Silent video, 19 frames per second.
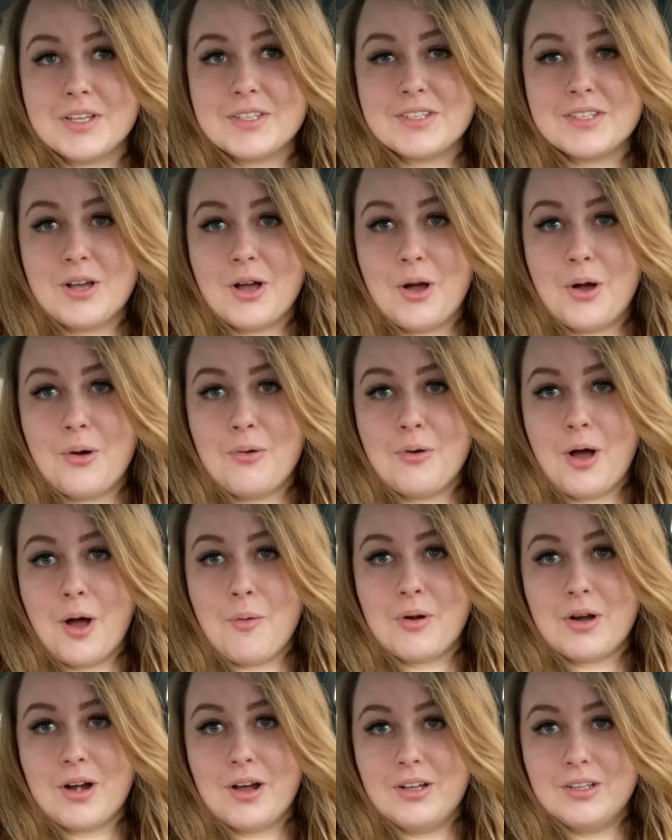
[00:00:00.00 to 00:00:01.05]
So
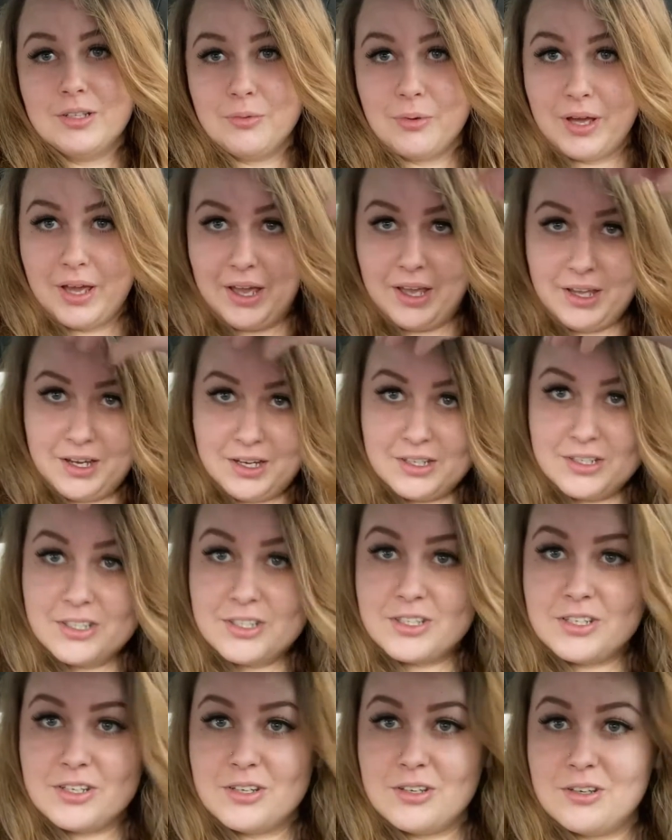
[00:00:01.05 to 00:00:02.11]
we're on the way
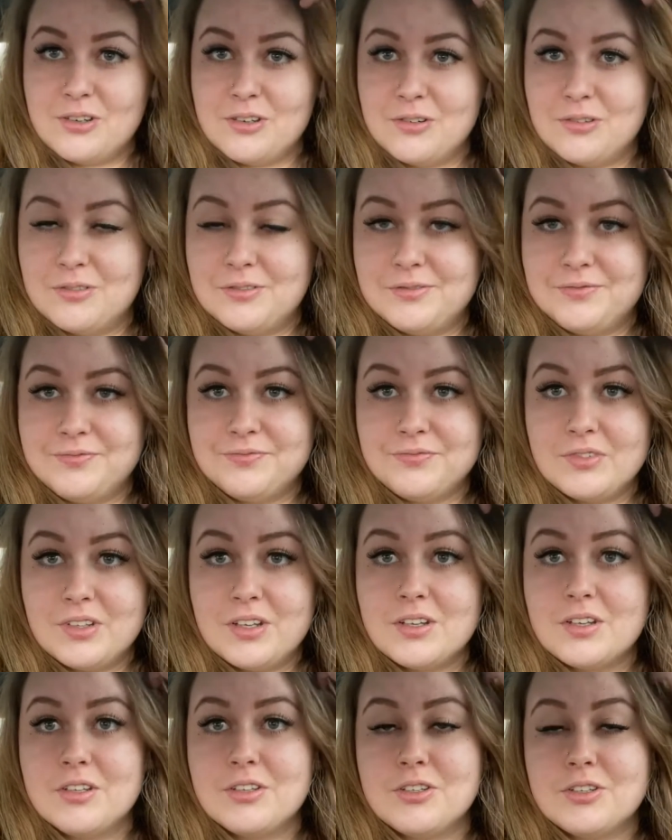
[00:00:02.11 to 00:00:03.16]
to
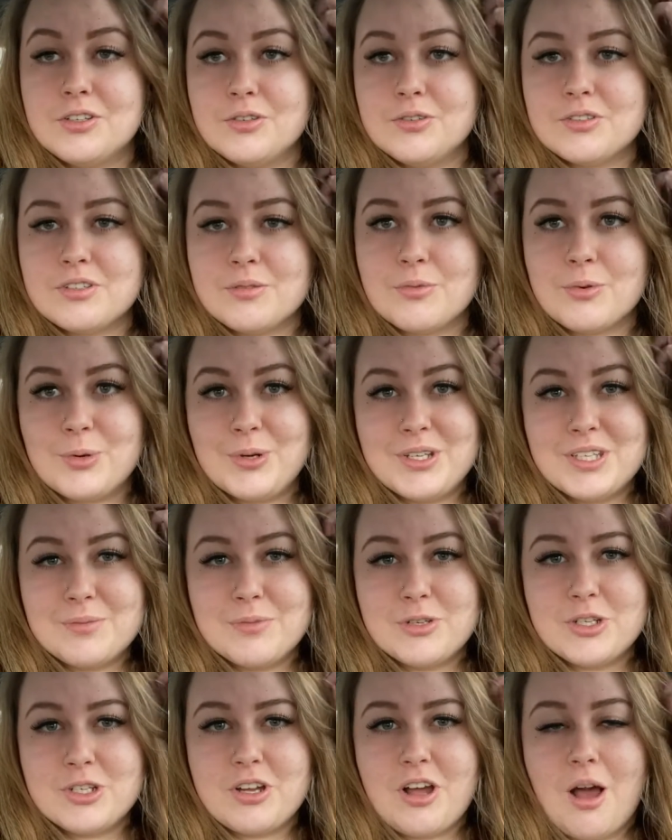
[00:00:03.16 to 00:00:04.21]
do some
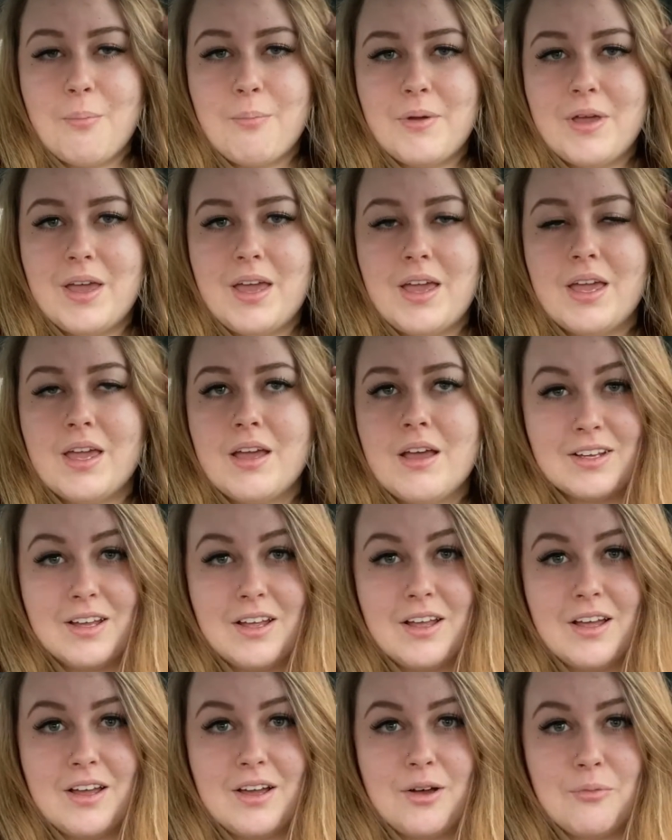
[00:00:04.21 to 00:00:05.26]
Christmas shopping.
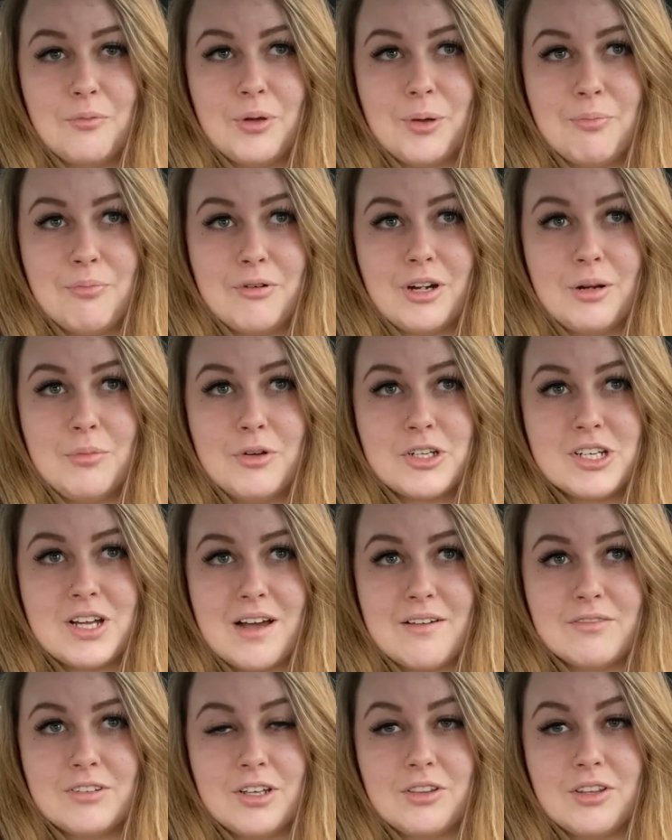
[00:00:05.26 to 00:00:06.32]
We pretty much
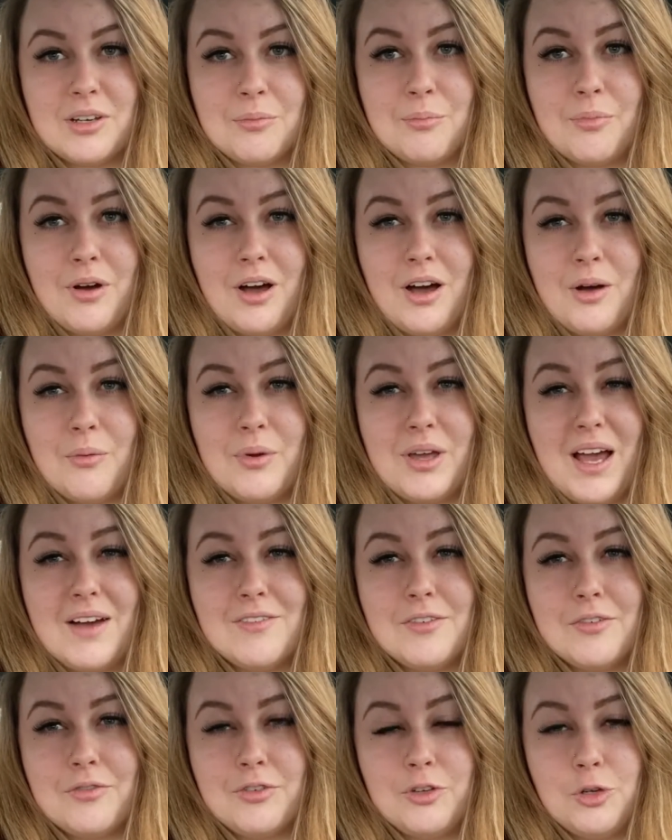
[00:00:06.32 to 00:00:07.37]
have nothing bought. We
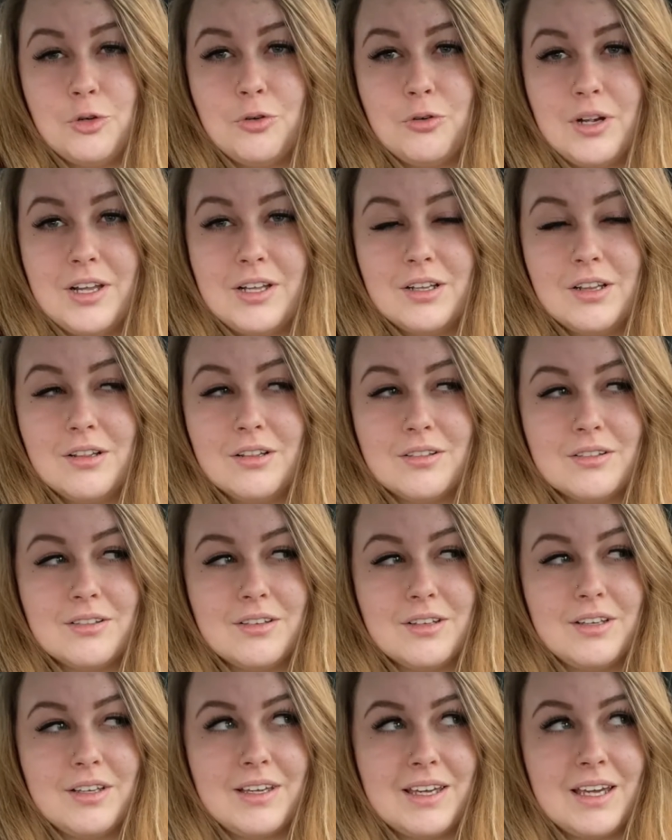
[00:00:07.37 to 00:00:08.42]
have a few little
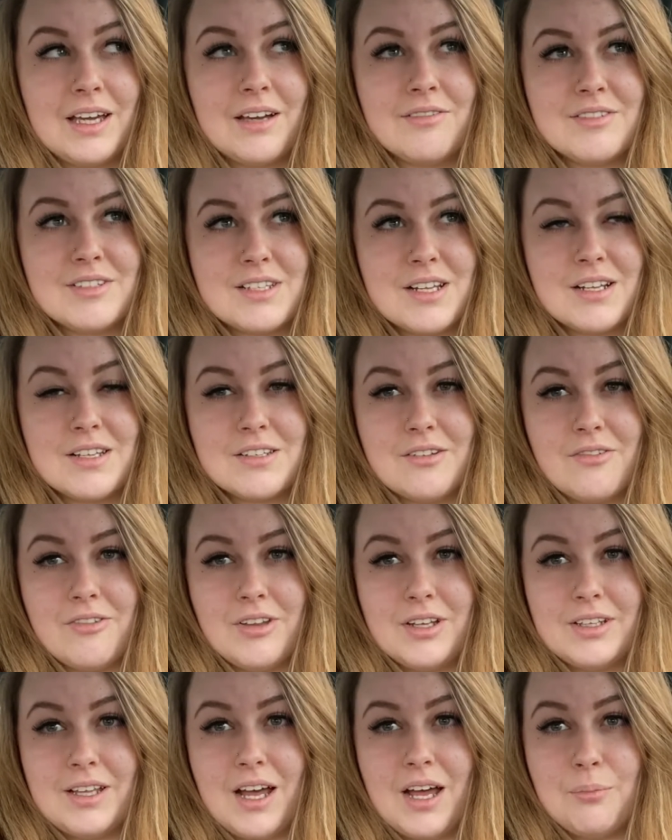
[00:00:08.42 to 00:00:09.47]
gifts and stuff
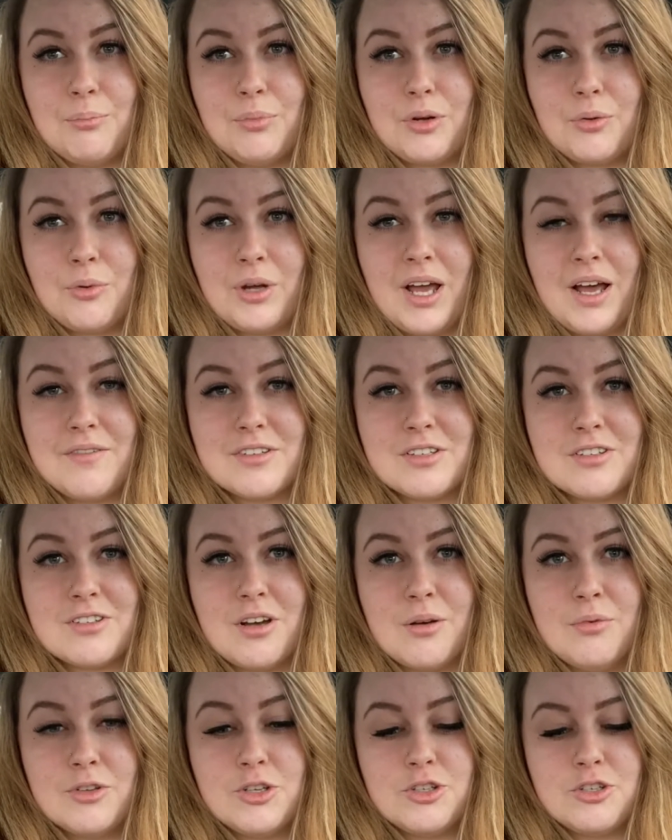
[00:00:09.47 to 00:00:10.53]
like that, but we have
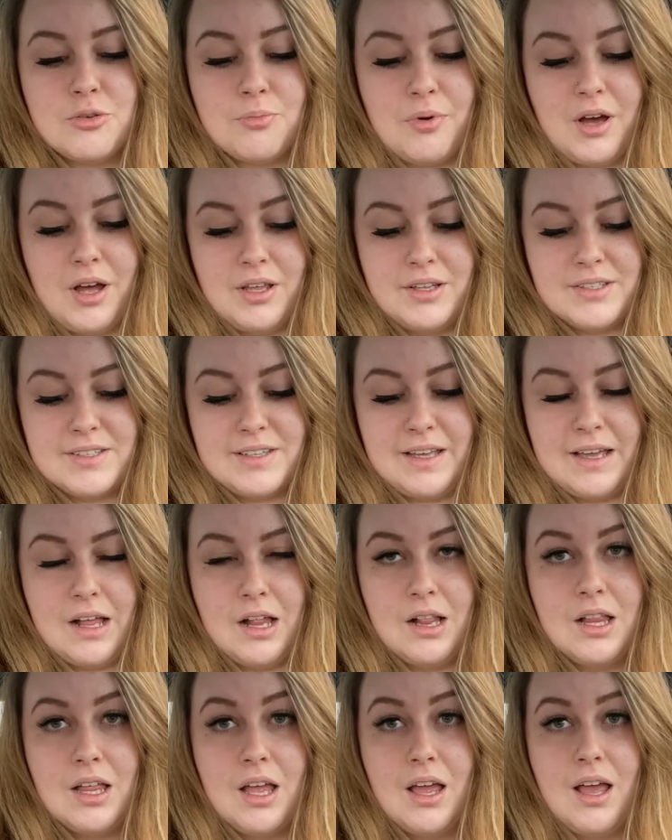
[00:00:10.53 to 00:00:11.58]
so much to buy still,